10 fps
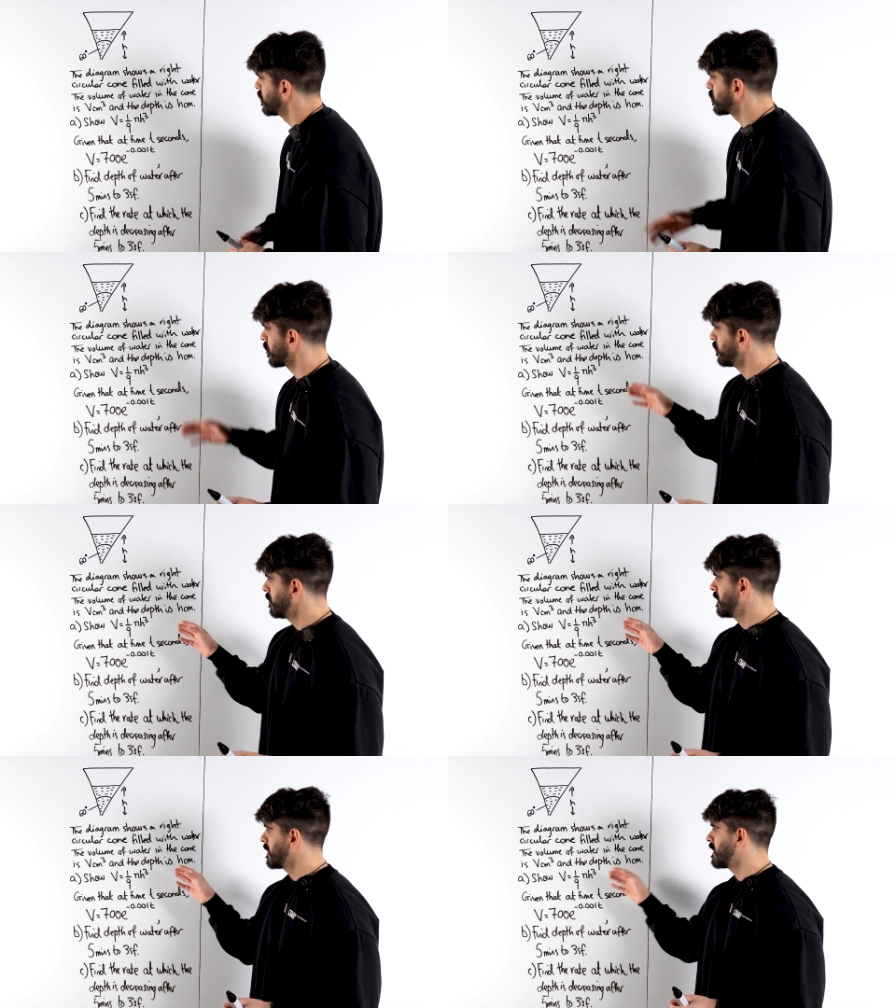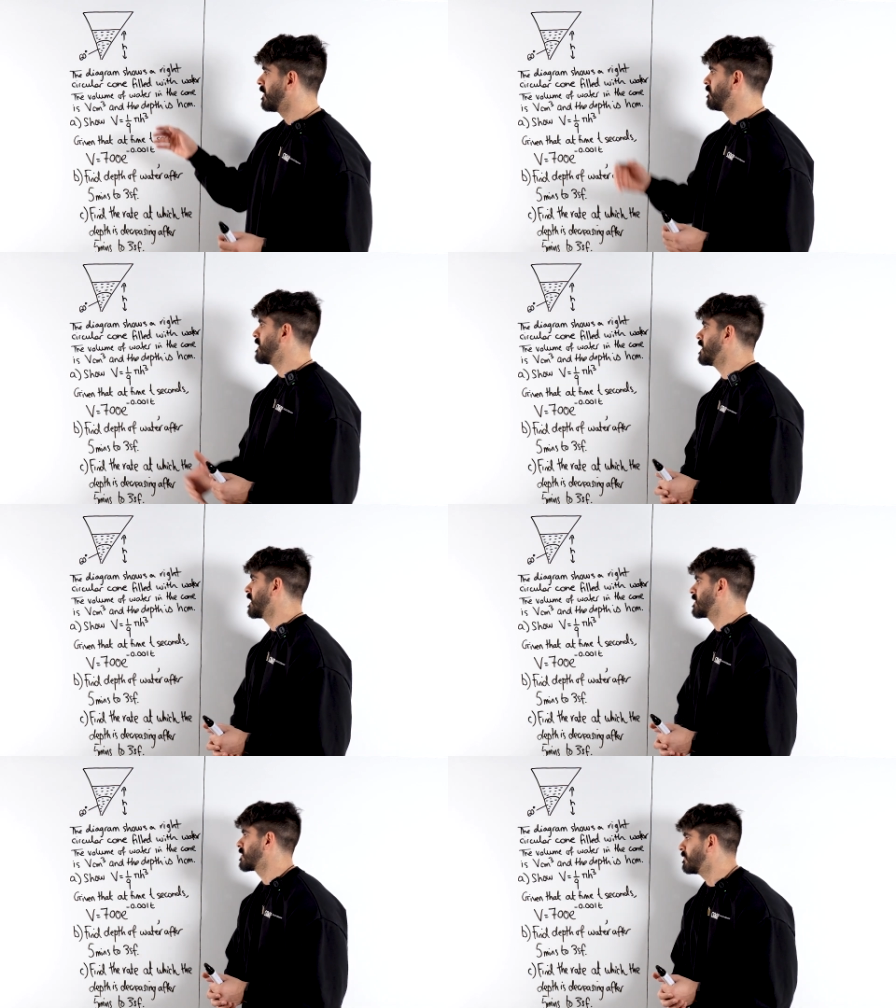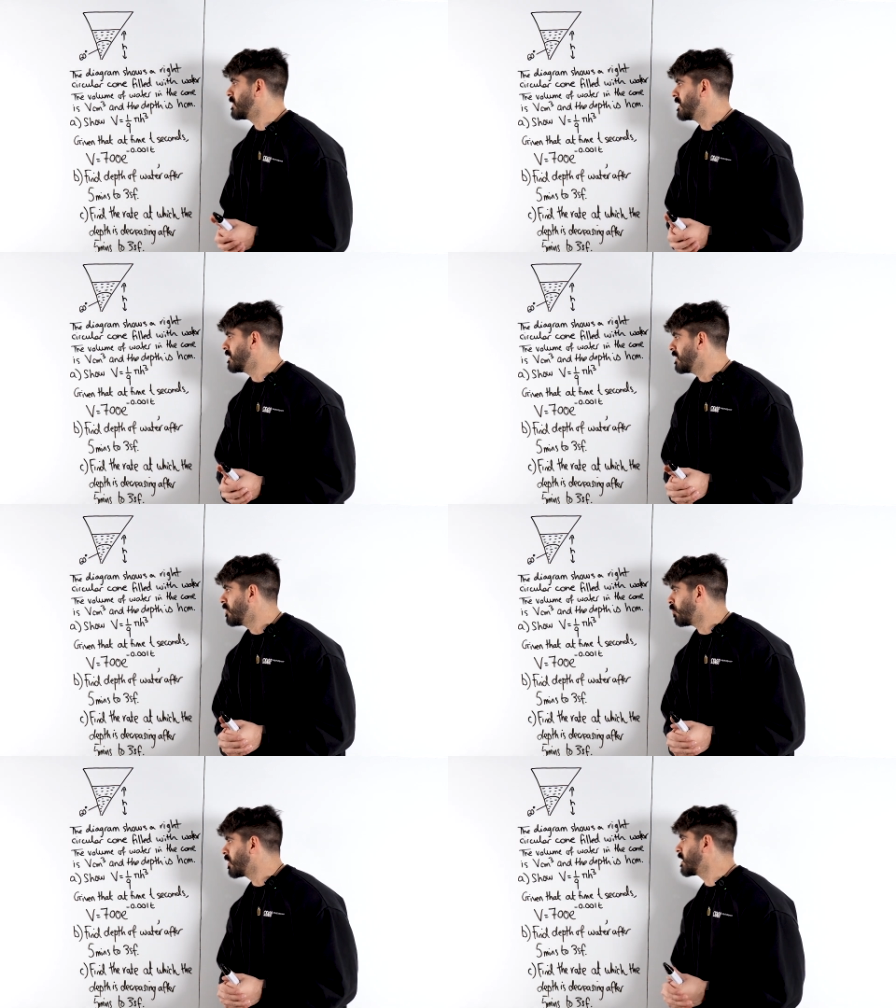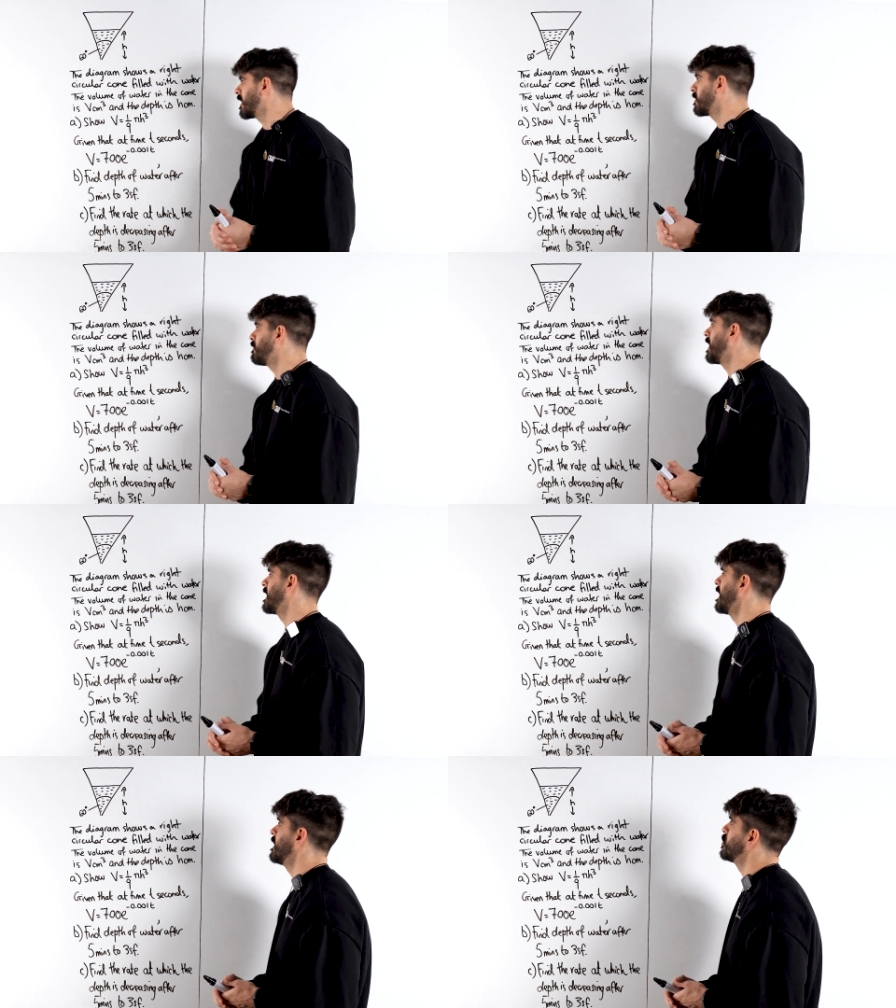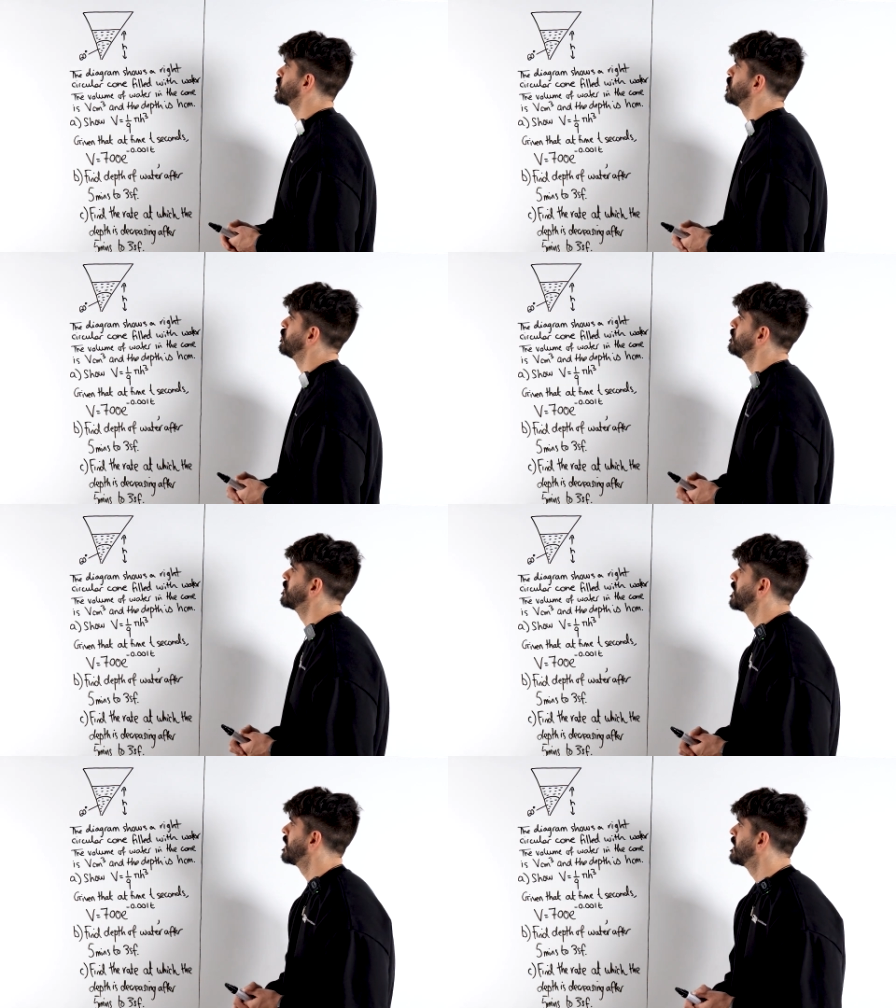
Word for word: Show that V has to be 1 9th pi H cubed.